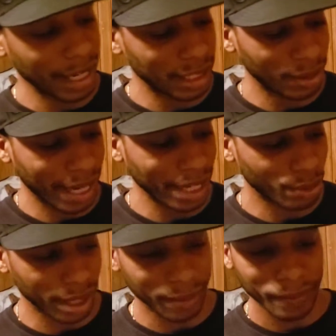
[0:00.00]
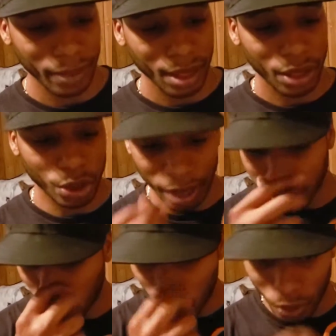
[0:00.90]
a nice little case with it. So
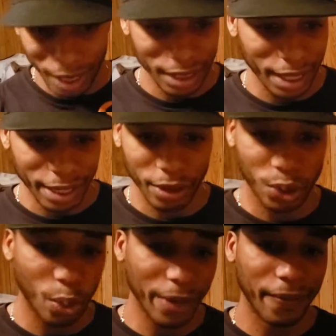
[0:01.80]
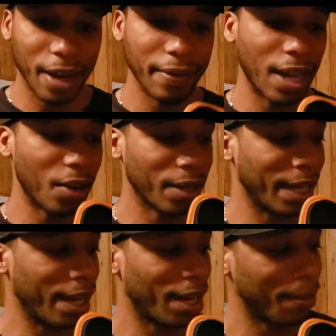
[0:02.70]
that's cool as like a little
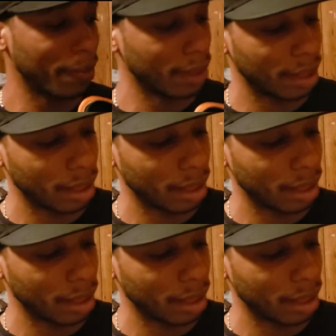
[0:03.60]
$25 get up